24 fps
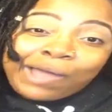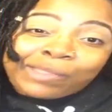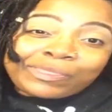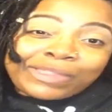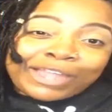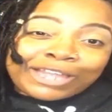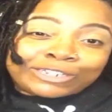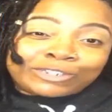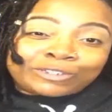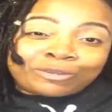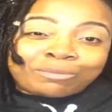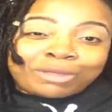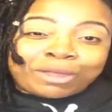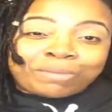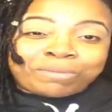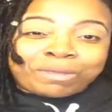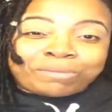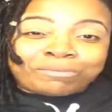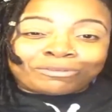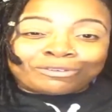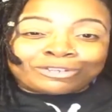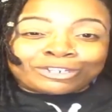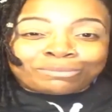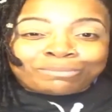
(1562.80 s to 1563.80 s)
don't think too many
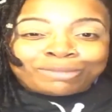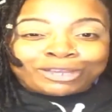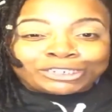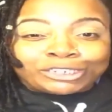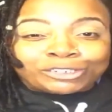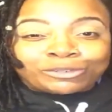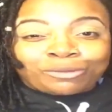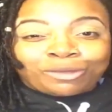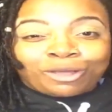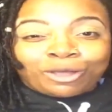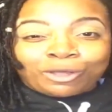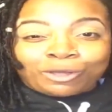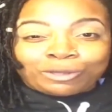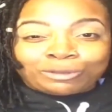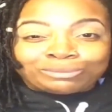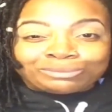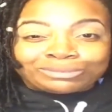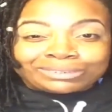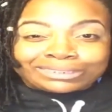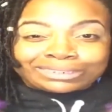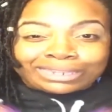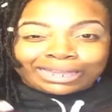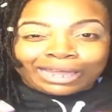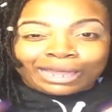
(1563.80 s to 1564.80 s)
people in special
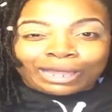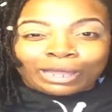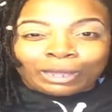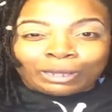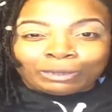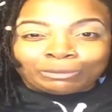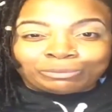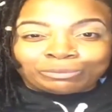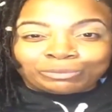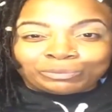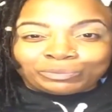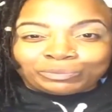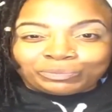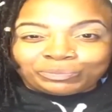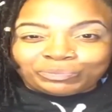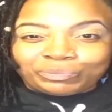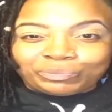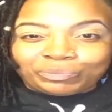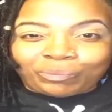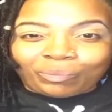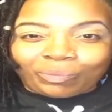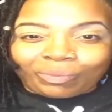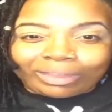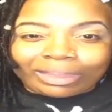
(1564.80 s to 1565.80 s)
homes uh,
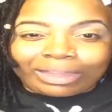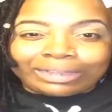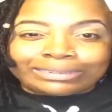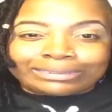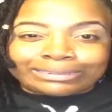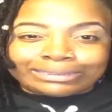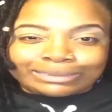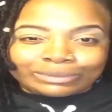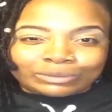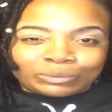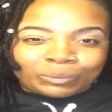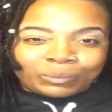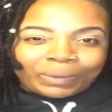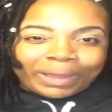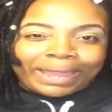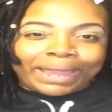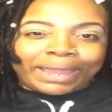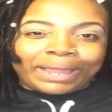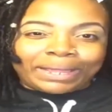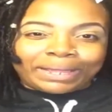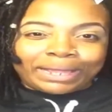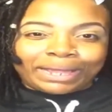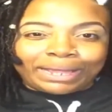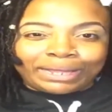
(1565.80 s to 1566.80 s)

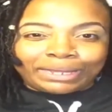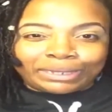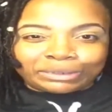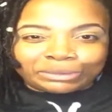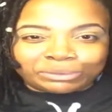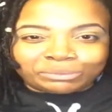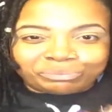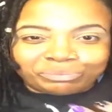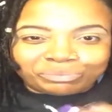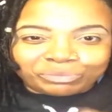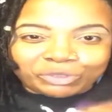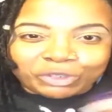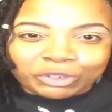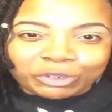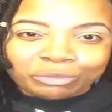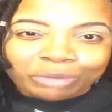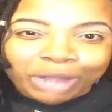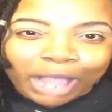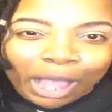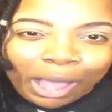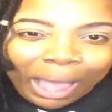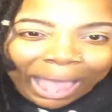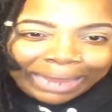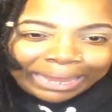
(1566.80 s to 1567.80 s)
where, um, you
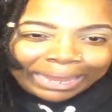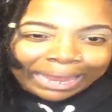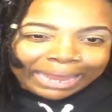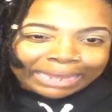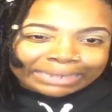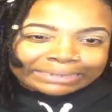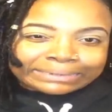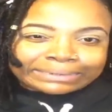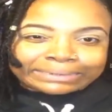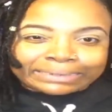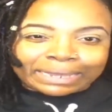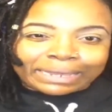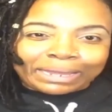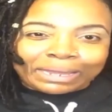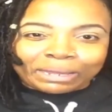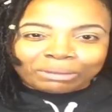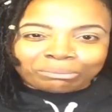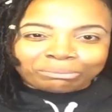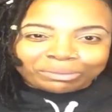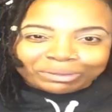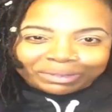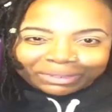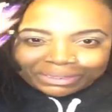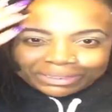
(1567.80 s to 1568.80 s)
know, I can't say
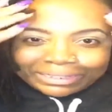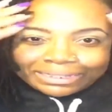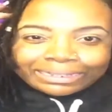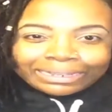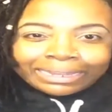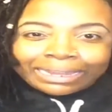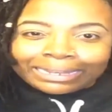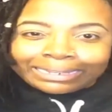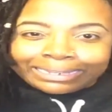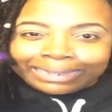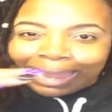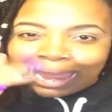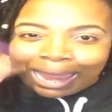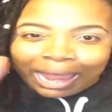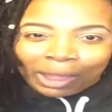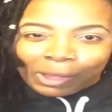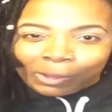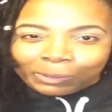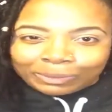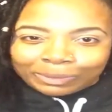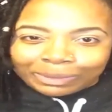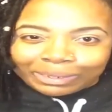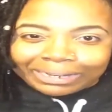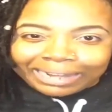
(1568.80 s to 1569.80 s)
it, but they mm.
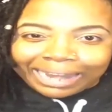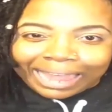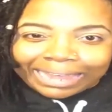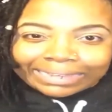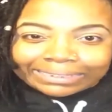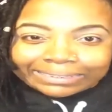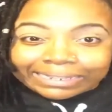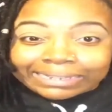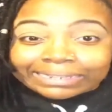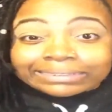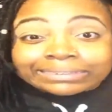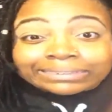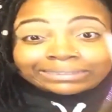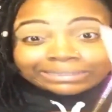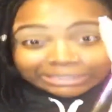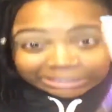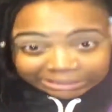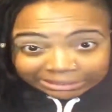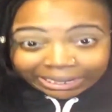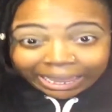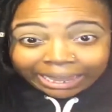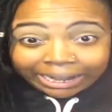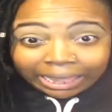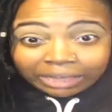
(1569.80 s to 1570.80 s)
don't look like this.
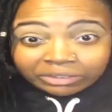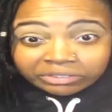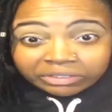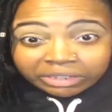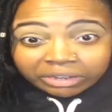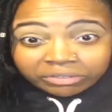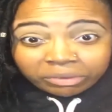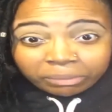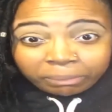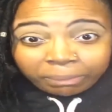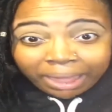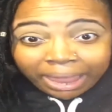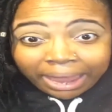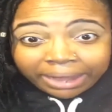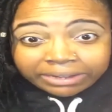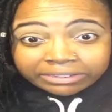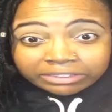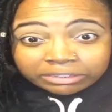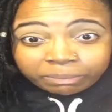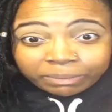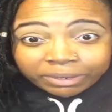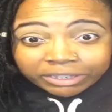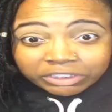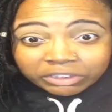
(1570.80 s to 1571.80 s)
Shout out to everybody in
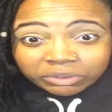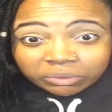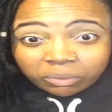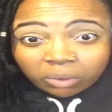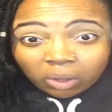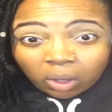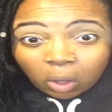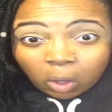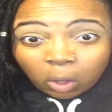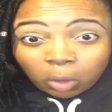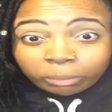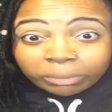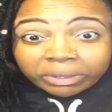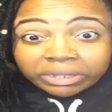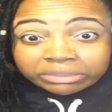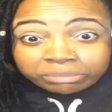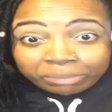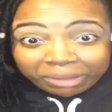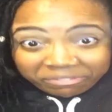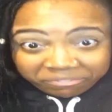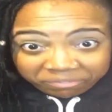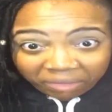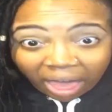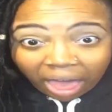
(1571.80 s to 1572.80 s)
the special home because
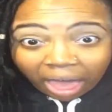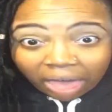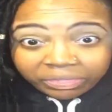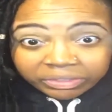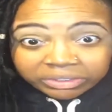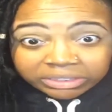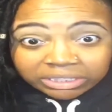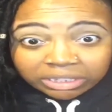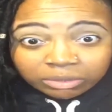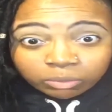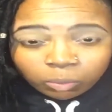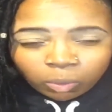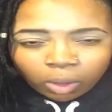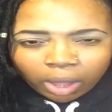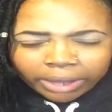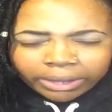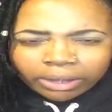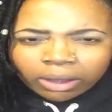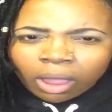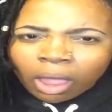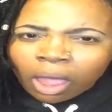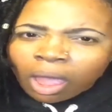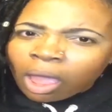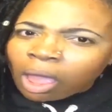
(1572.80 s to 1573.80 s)
my father's in
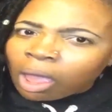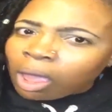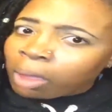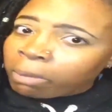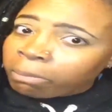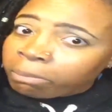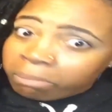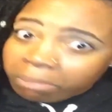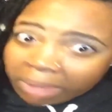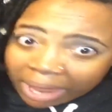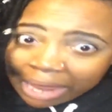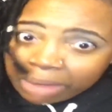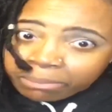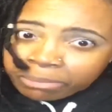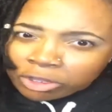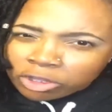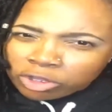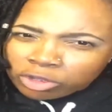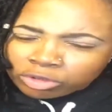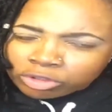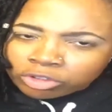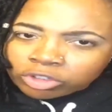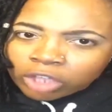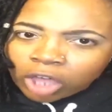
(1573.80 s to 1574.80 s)
one. Maybe
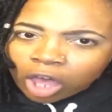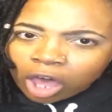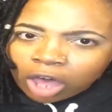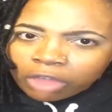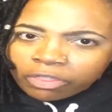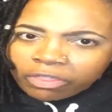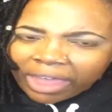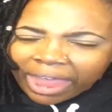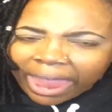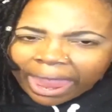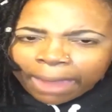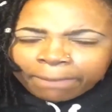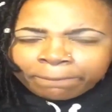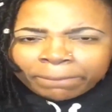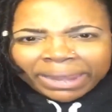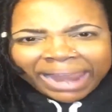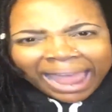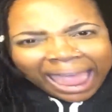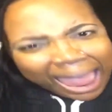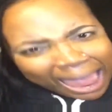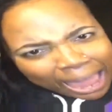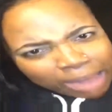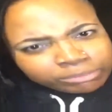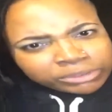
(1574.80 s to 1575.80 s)
you saw that, but
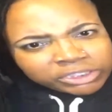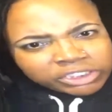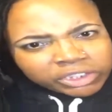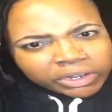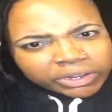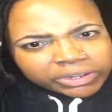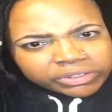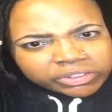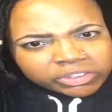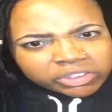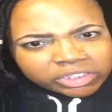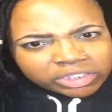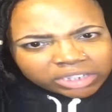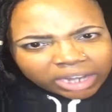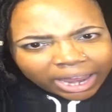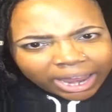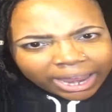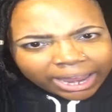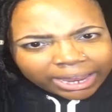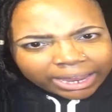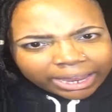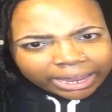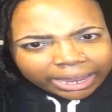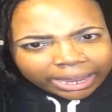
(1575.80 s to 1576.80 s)
I'm just
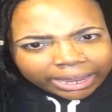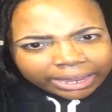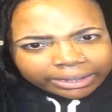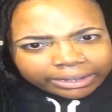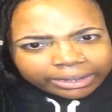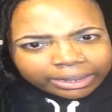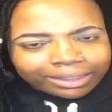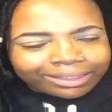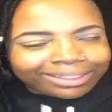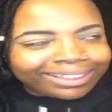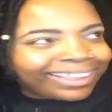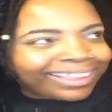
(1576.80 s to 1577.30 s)
saying.